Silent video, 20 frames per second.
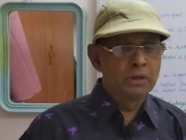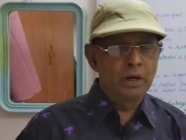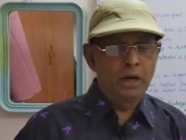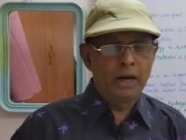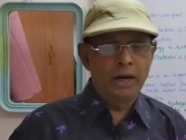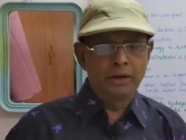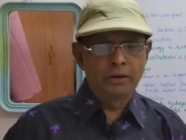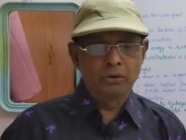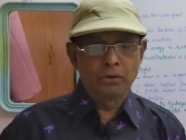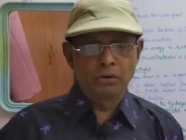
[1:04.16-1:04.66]

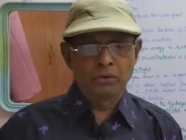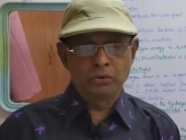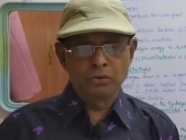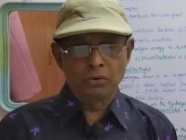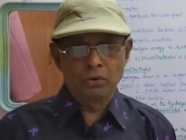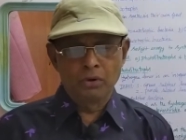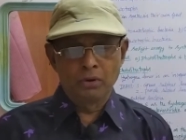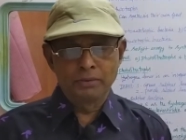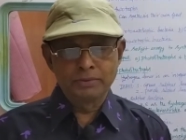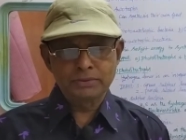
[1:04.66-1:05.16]

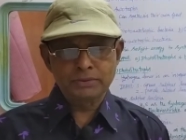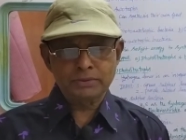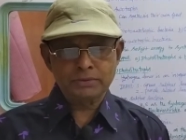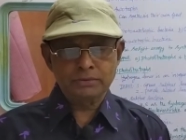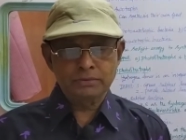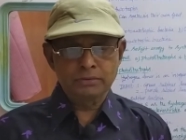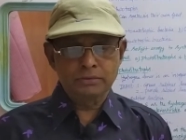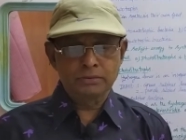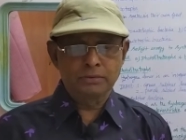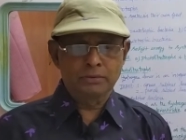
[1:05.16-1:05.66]
autotrophs
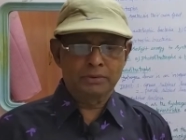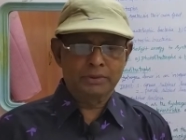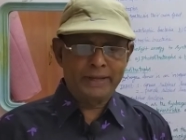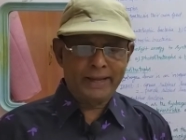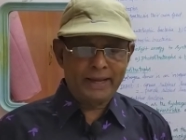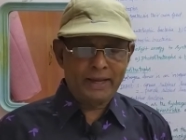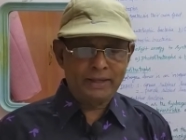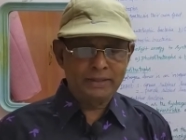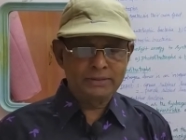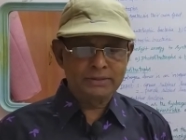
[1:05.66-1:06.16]

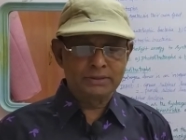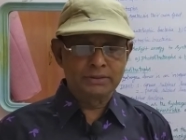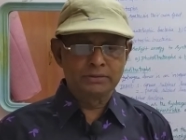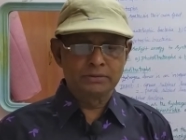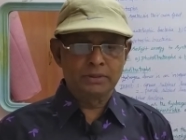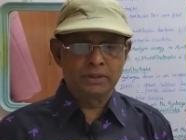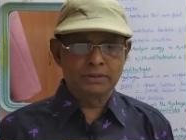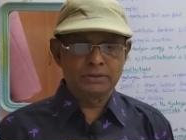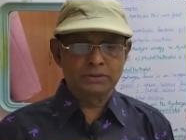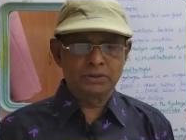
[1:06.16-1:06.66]
can
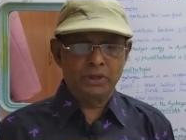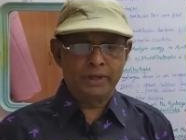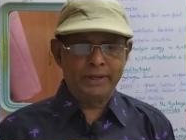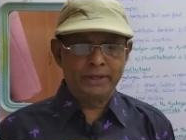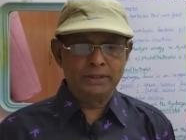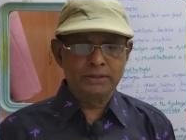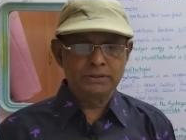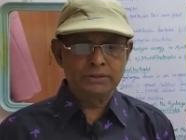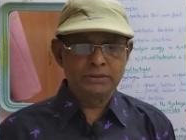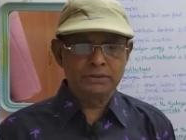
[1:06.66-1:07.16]

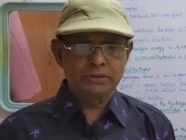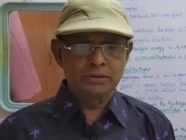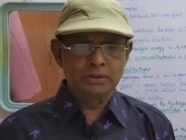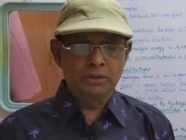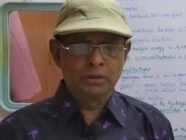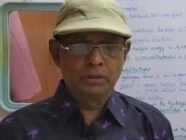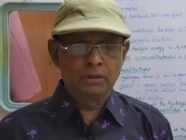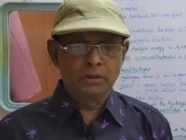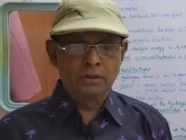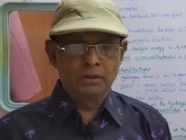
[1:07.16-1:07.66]
synthesize
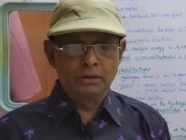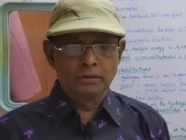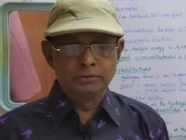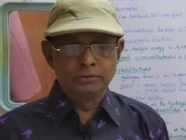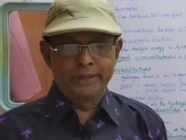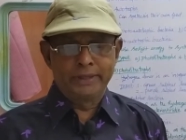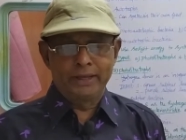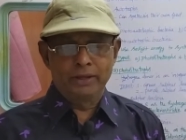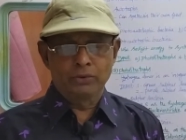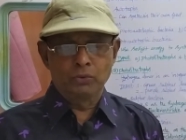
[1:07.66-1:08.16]

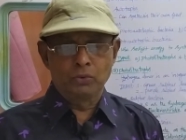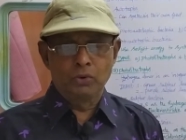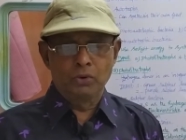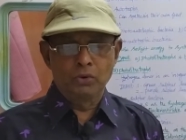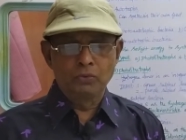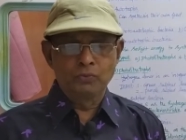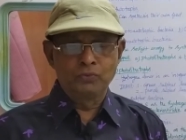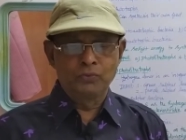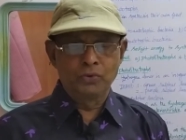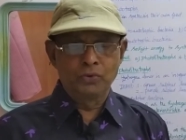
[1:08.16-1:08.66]
their
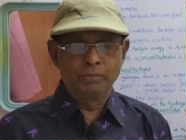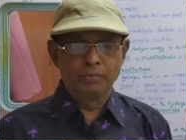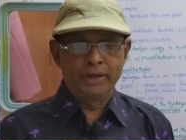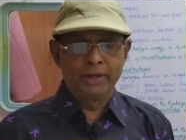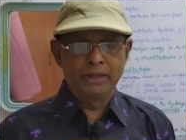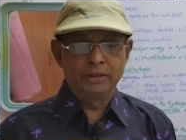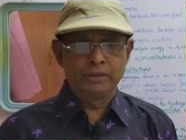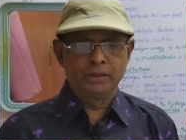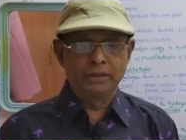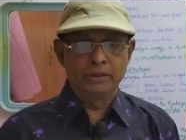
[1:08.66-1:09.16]
own food
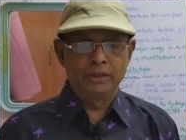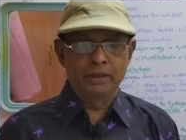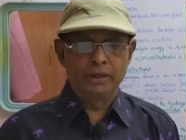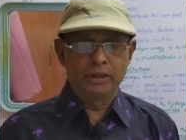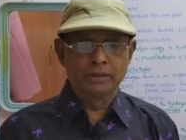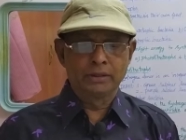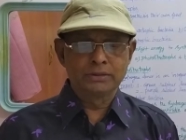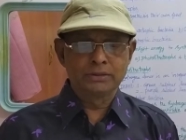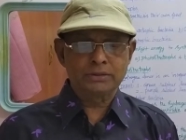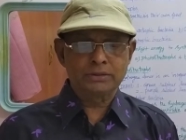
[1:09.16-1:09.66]

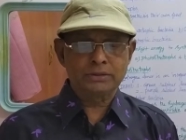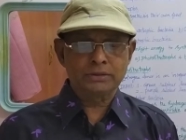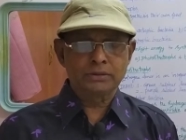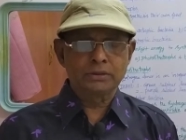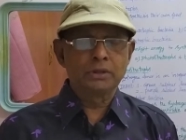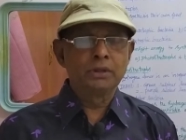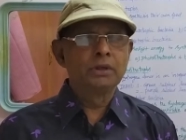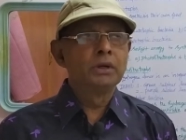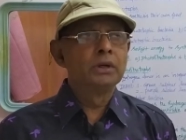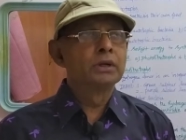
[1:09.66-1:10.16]
materials.
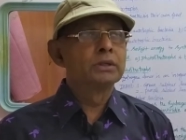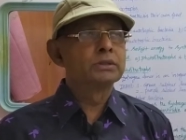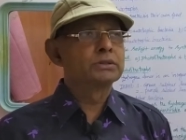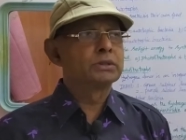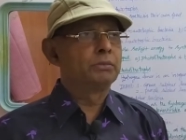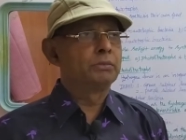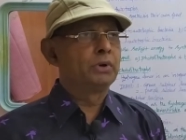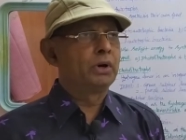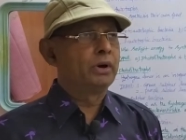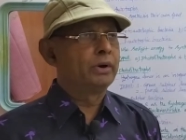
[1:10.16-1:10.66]

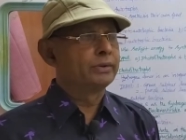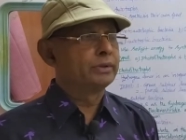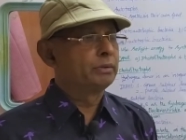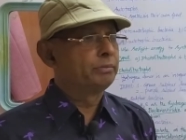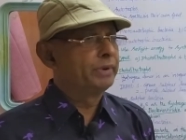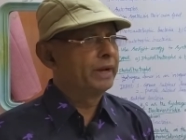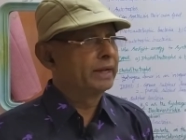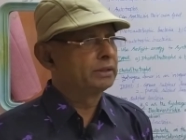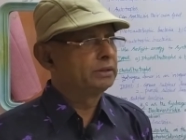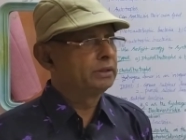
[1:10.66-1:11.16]
Some of the
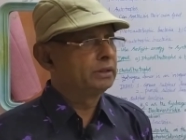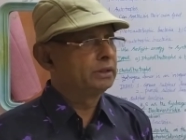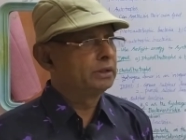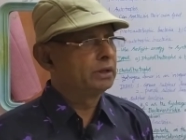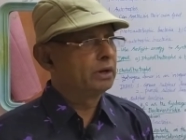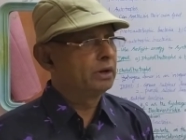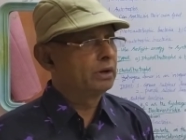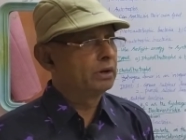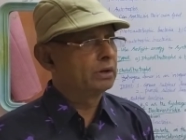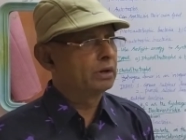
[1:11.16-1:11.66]
bacteria
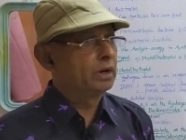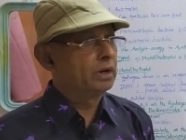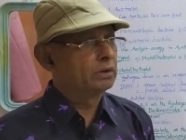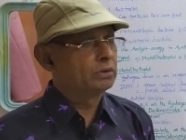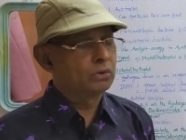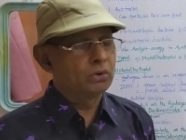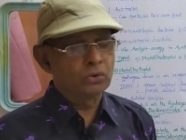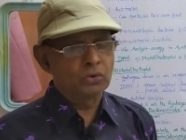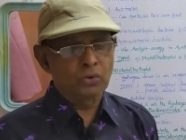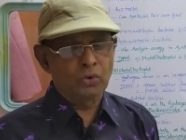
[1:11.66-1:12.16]
are
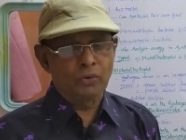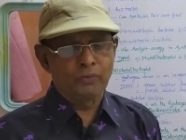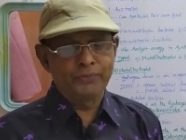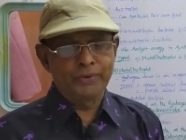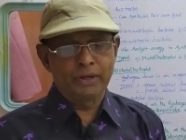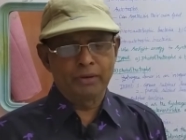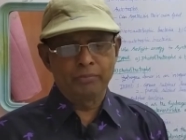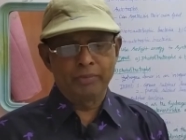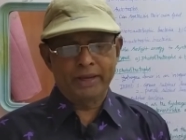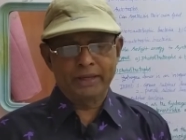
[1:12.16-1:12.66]

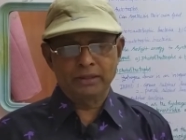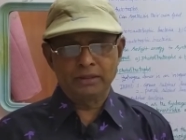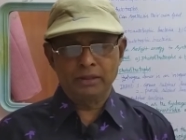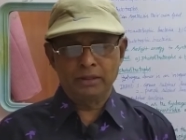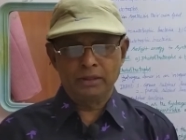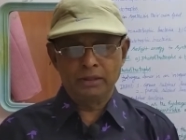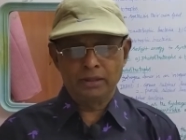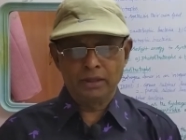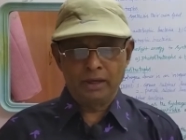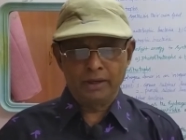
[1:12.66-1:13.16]
autotrophic
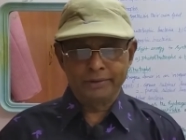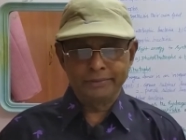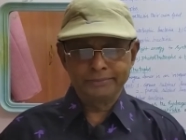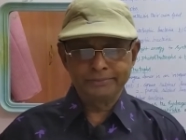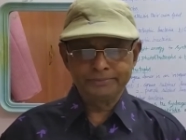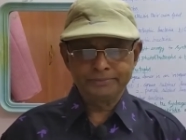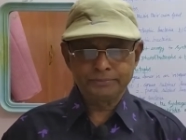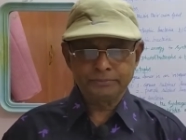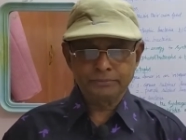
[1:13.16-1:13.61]
bacteria.